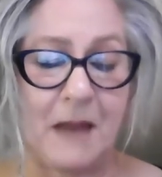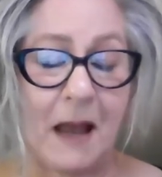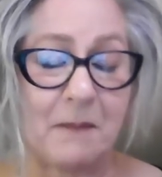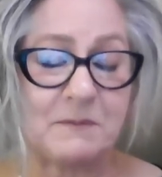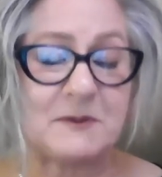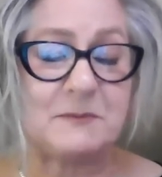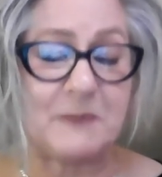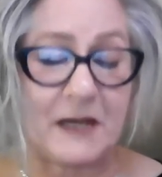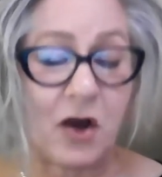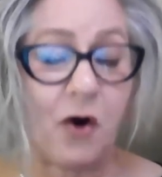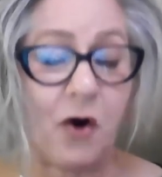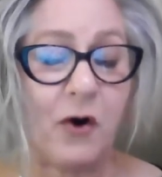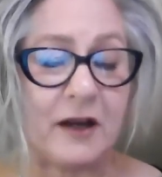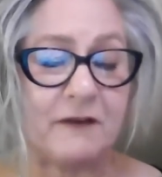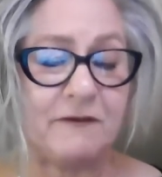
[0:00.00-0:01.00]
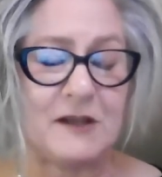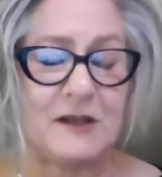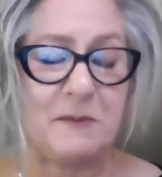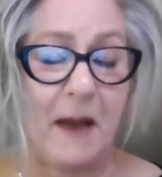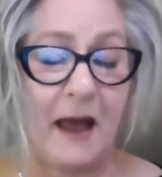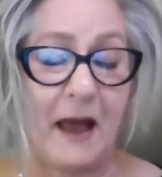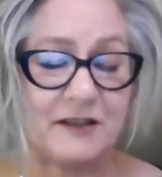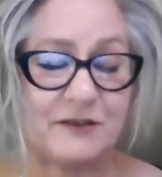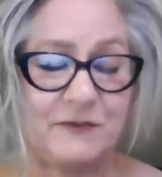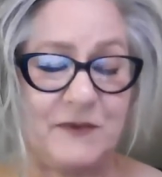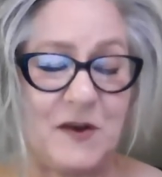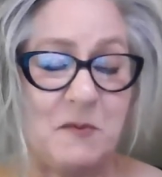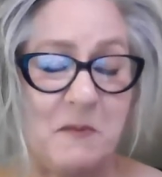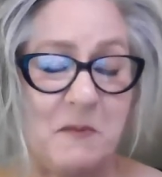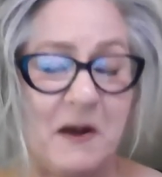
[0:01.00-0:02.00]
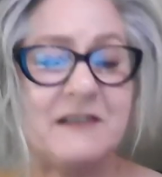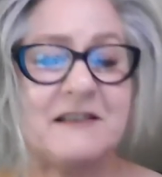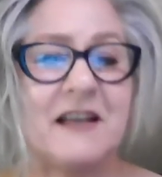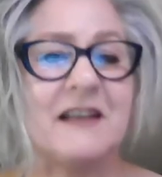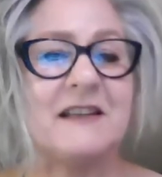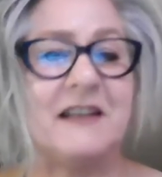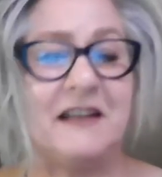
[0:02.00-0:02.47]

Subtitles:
kept me going for the past few months at